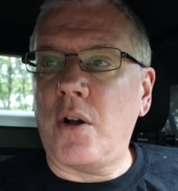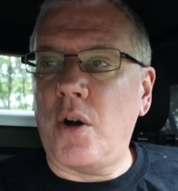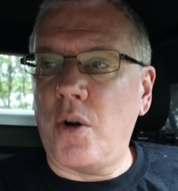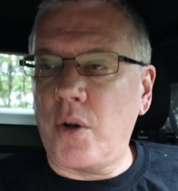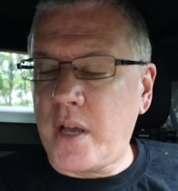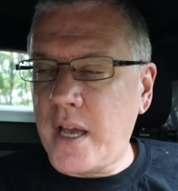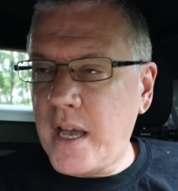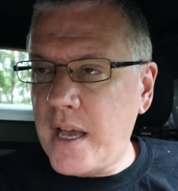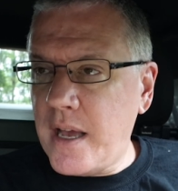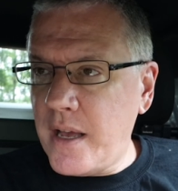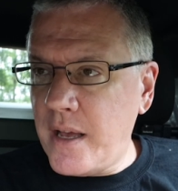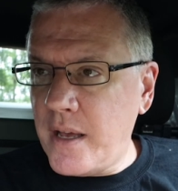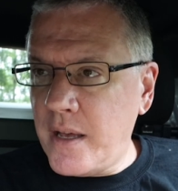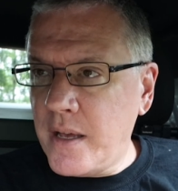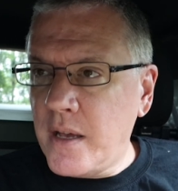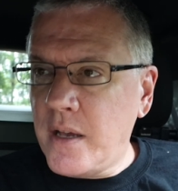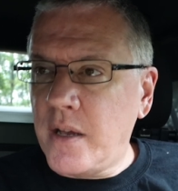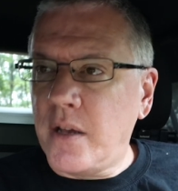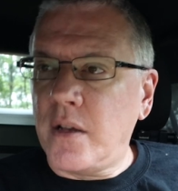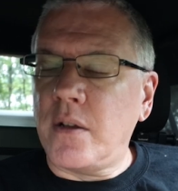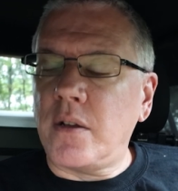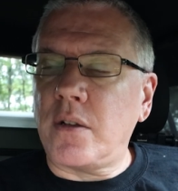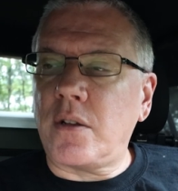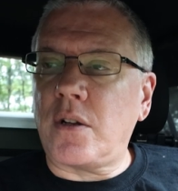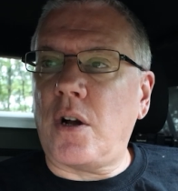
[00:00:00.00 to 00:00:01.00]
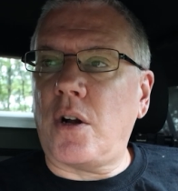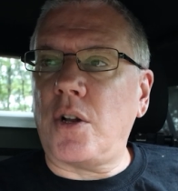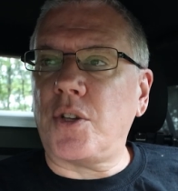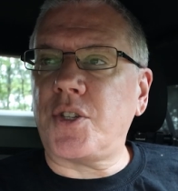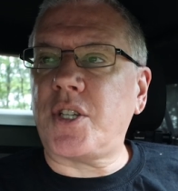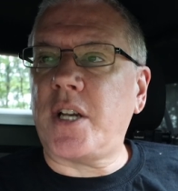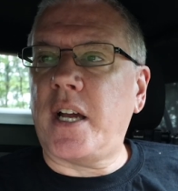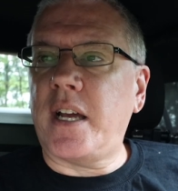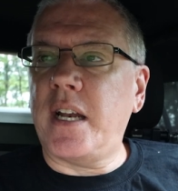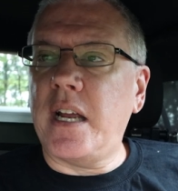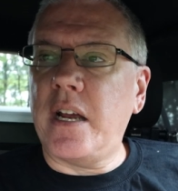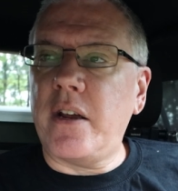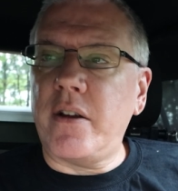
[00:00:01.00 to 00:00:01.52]
Okay, call
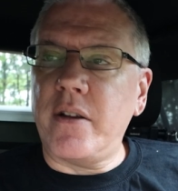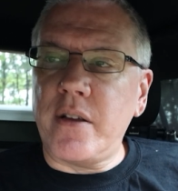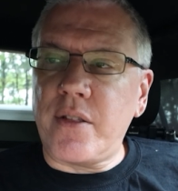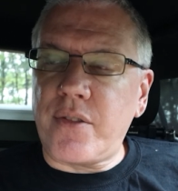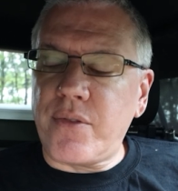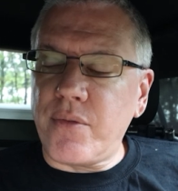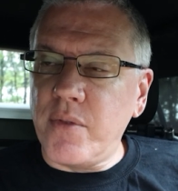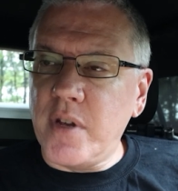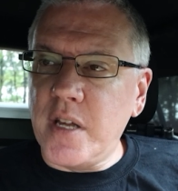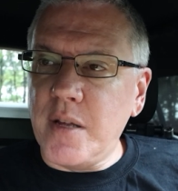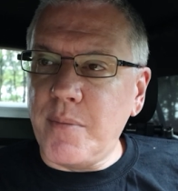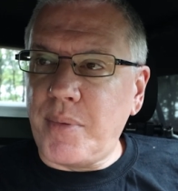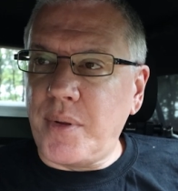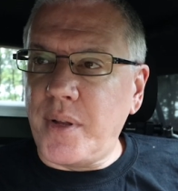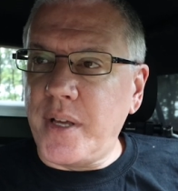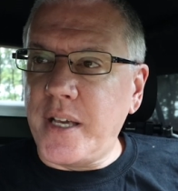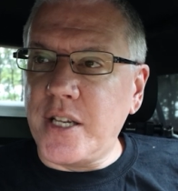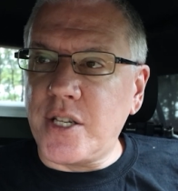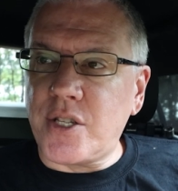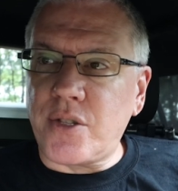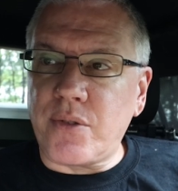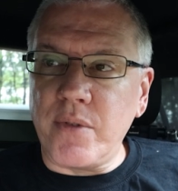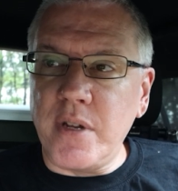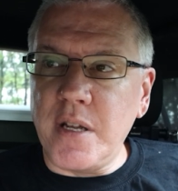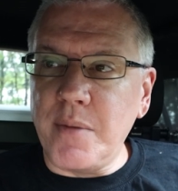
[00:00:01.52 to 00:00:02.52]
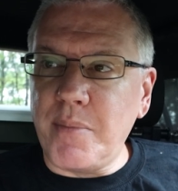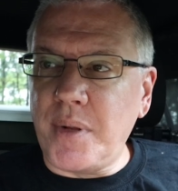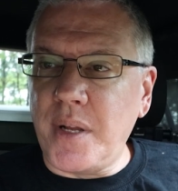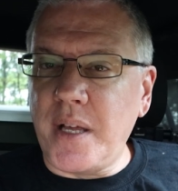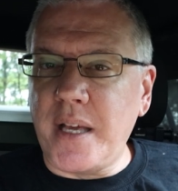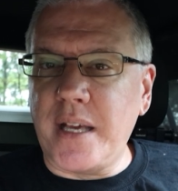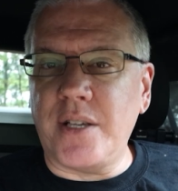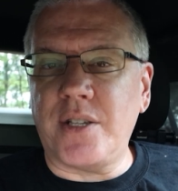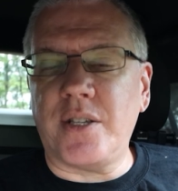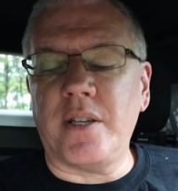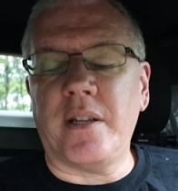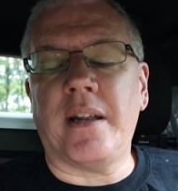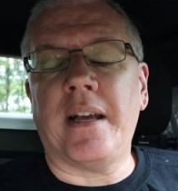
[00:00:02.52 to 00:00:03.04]
sign area 3, please. 3,
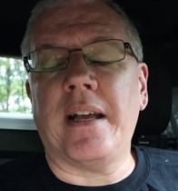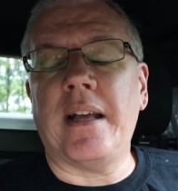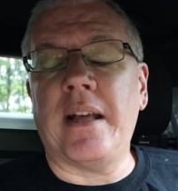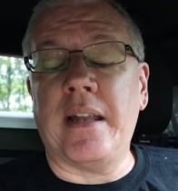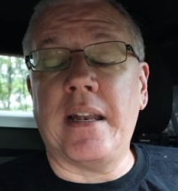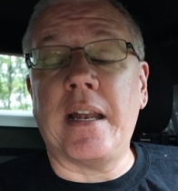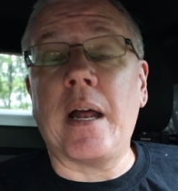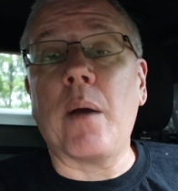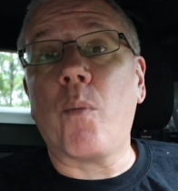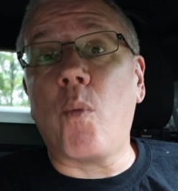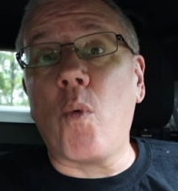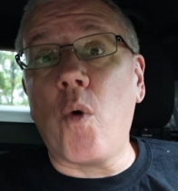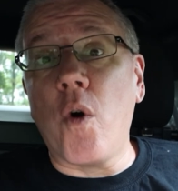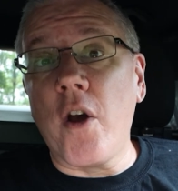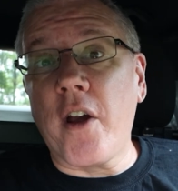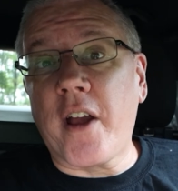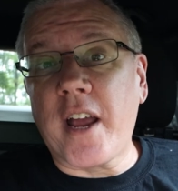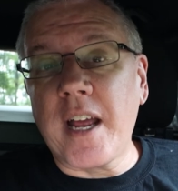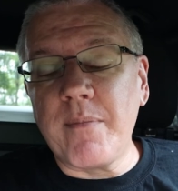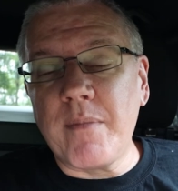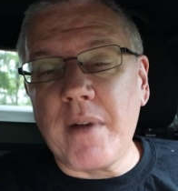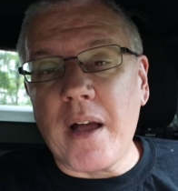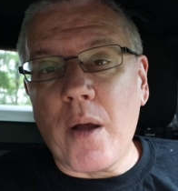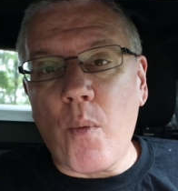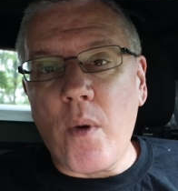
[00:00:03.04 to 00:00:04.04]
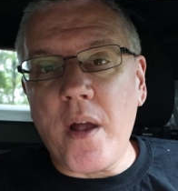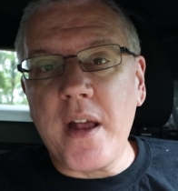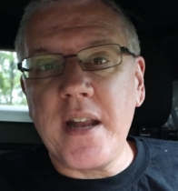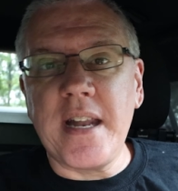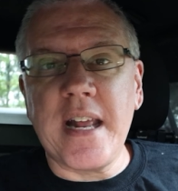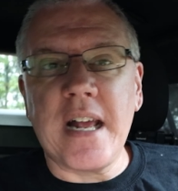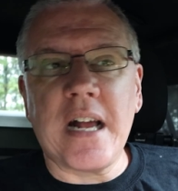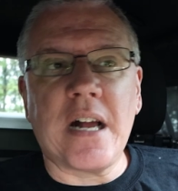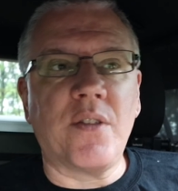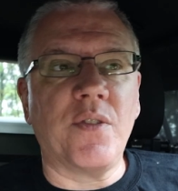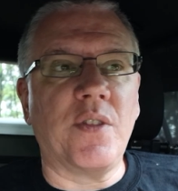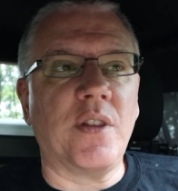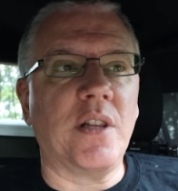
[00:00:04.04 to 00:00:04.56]
please. And I'm working my way
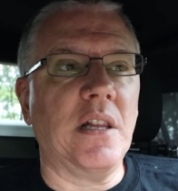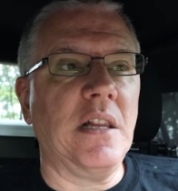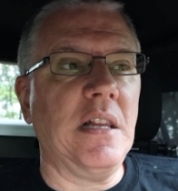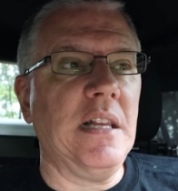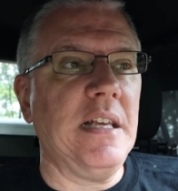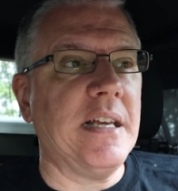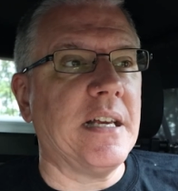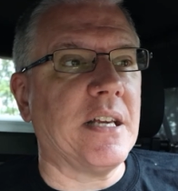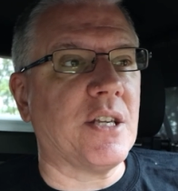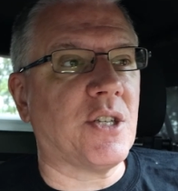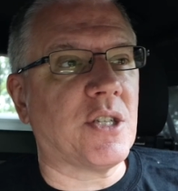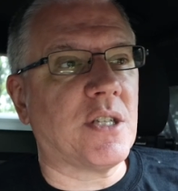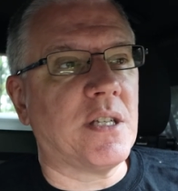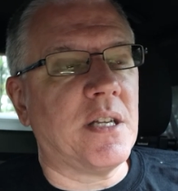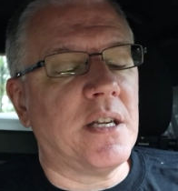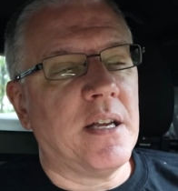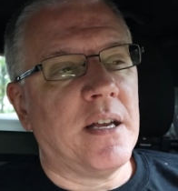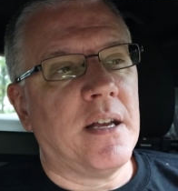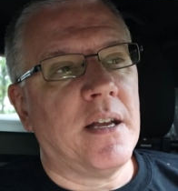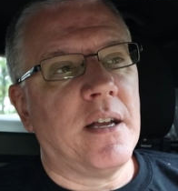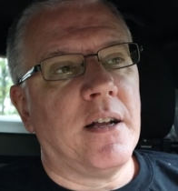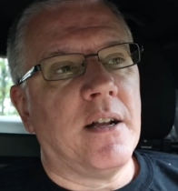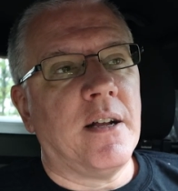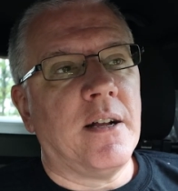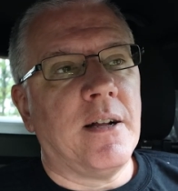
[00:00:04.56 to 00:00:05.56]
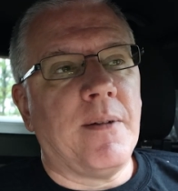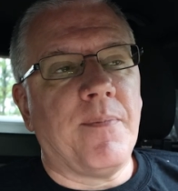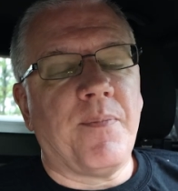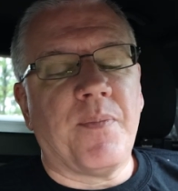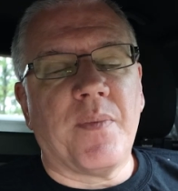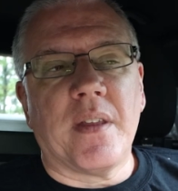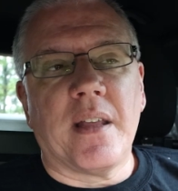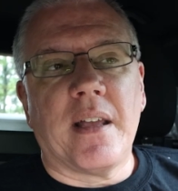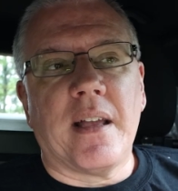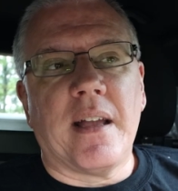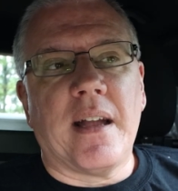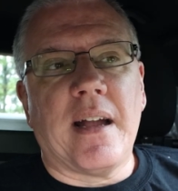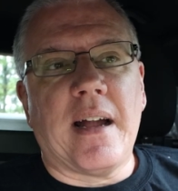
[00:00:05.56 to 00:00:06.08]
down the list.
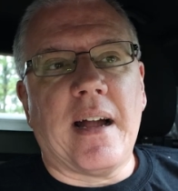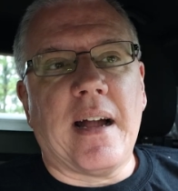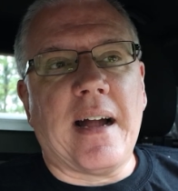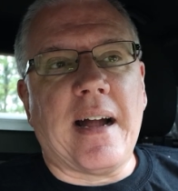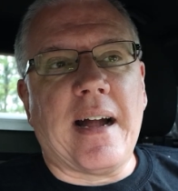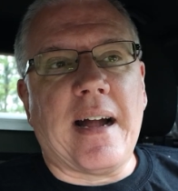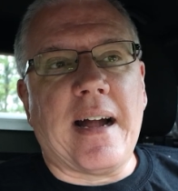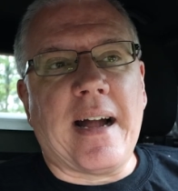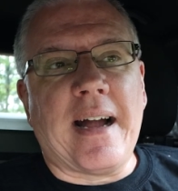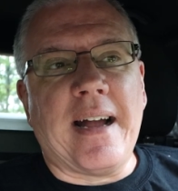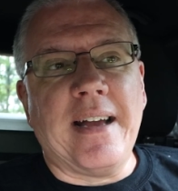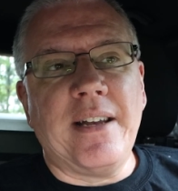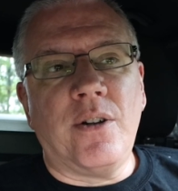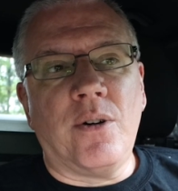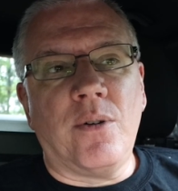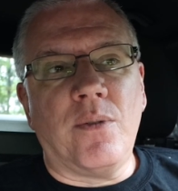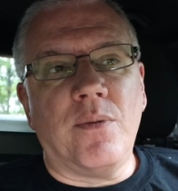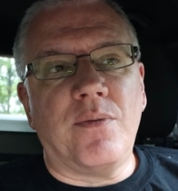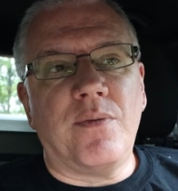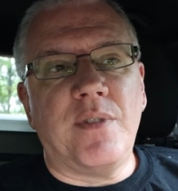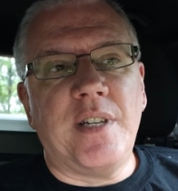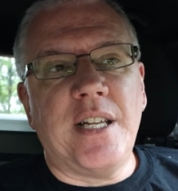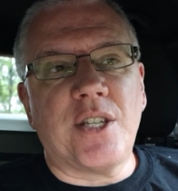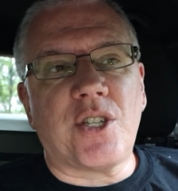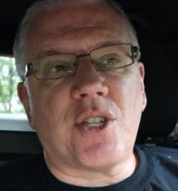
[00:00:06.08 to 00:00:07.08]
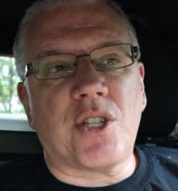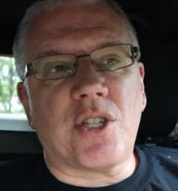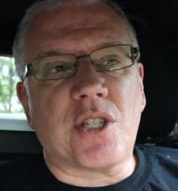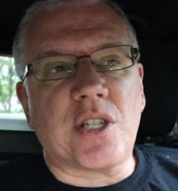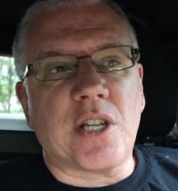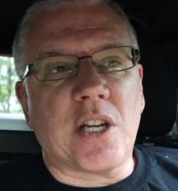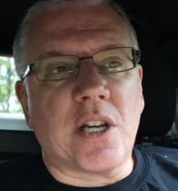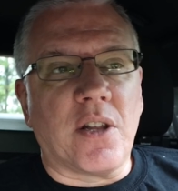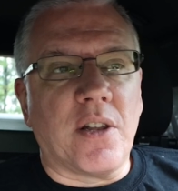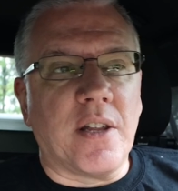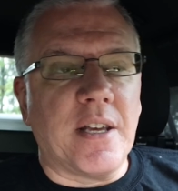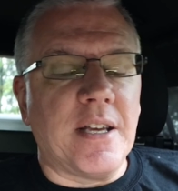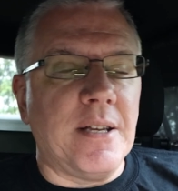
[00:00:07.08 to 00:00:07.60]
I don't
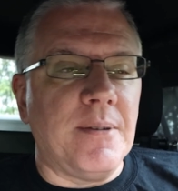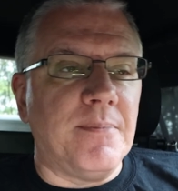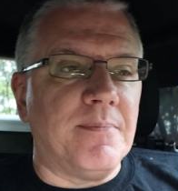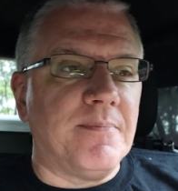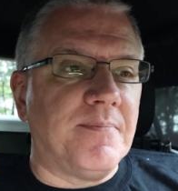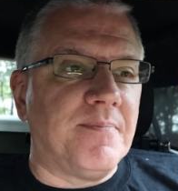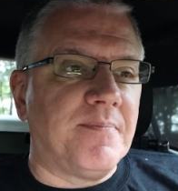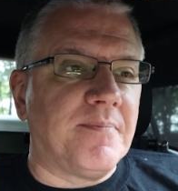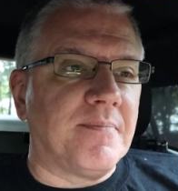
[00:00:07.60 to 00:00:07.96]
necessarily